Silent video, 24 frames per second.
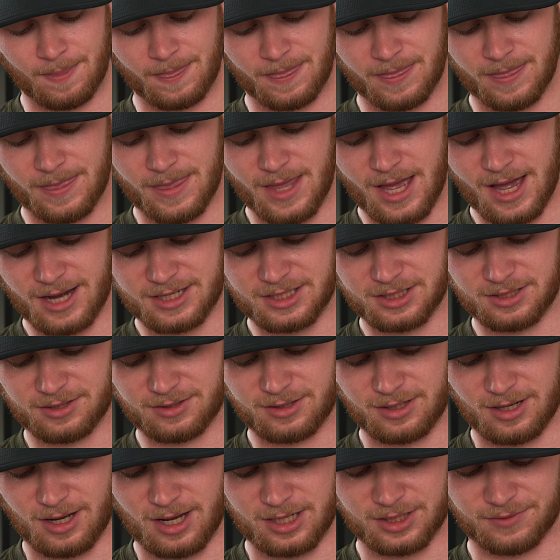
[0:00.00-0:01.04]

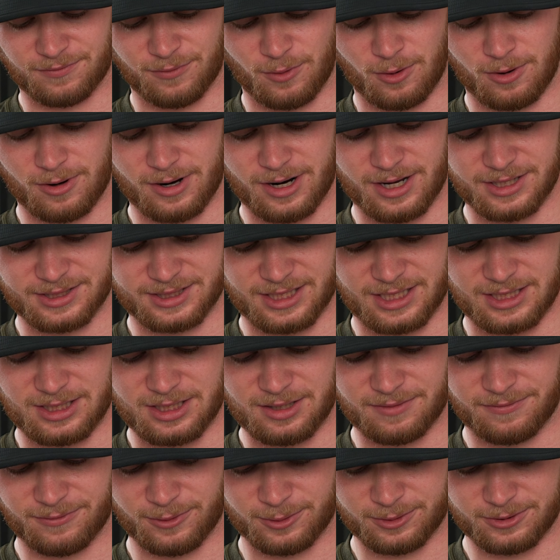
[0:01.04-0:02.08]
Next, as far as
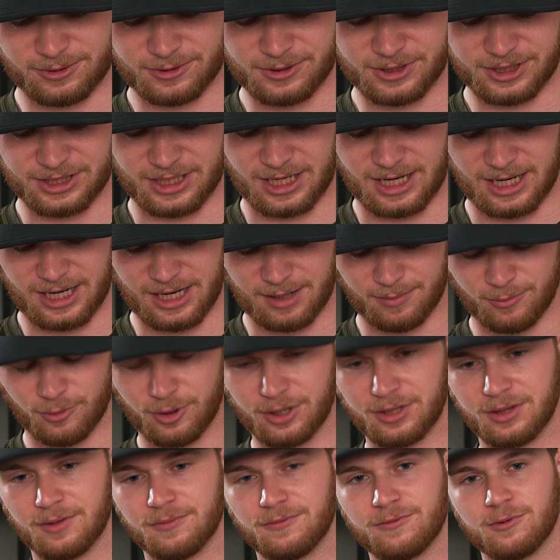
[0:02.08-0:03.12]
ND filters, I am
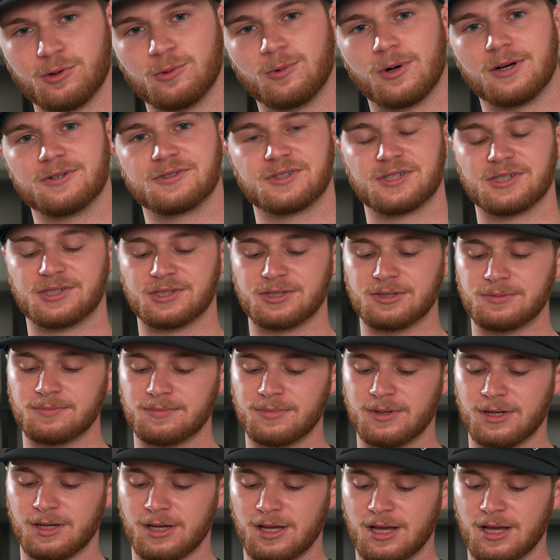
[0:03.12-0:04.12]
running the Freewell system.